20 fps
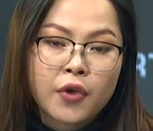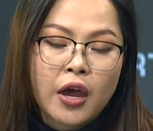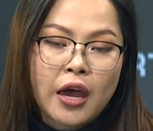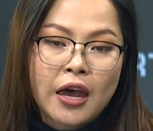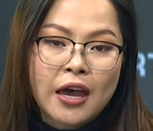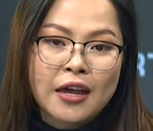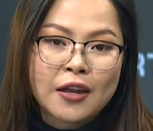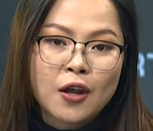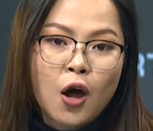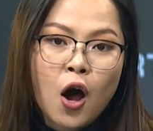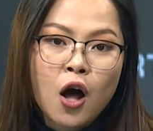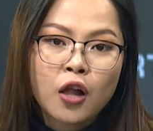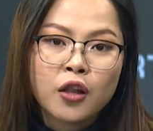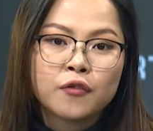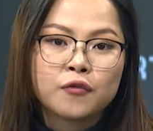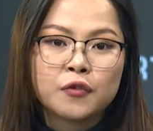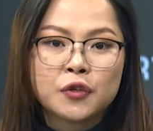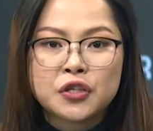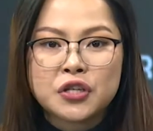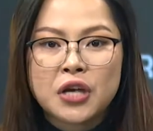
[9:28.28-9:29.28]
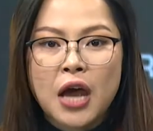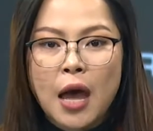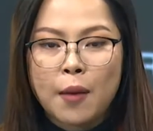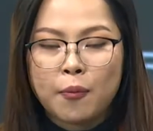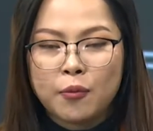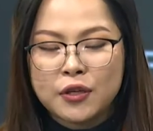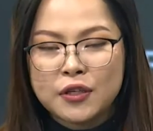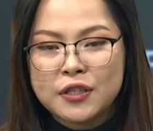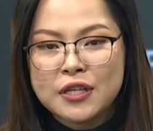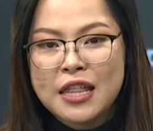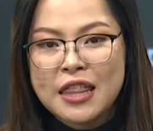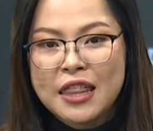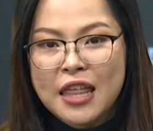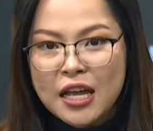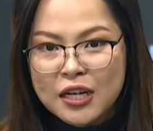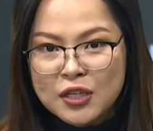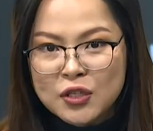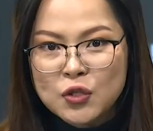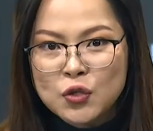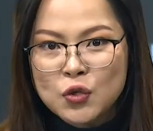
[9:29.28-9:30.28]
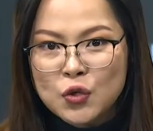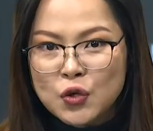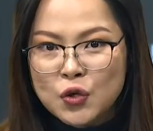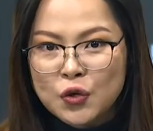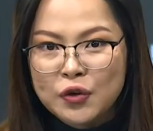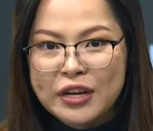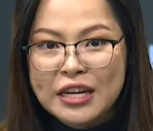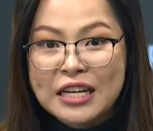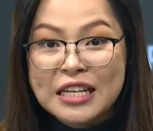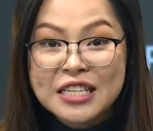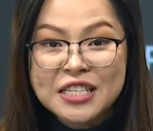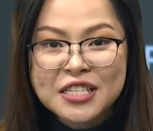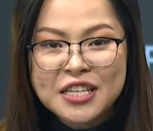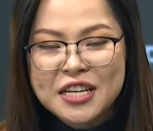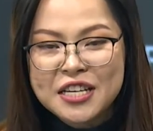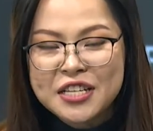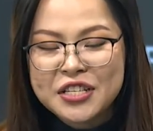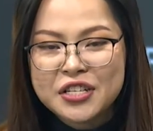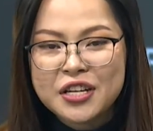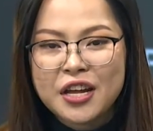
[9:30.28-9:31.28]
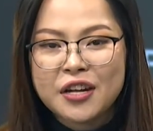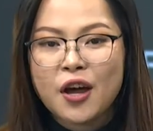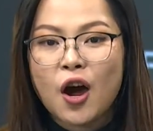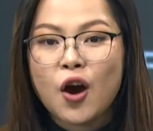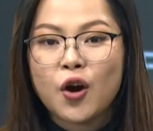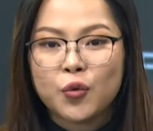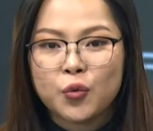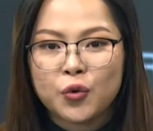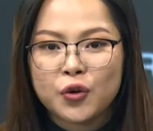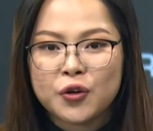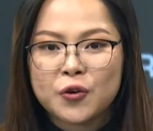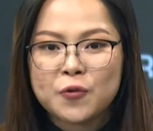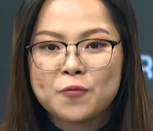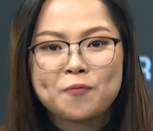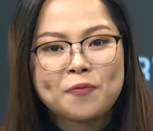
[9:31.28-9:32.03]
and all of which happened thanks to your initiation and hard work.